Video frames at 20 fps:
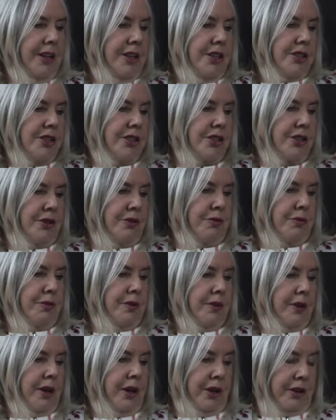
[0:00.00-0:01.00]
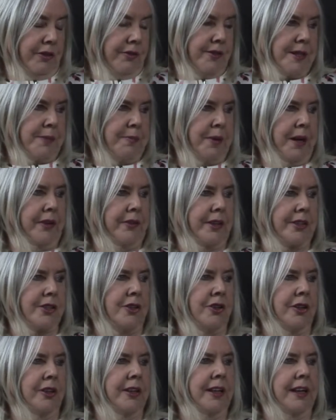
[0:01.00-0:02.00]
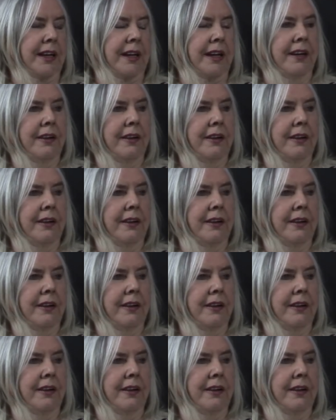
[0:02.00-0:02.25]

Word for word: So out of St Patrick's Hall they,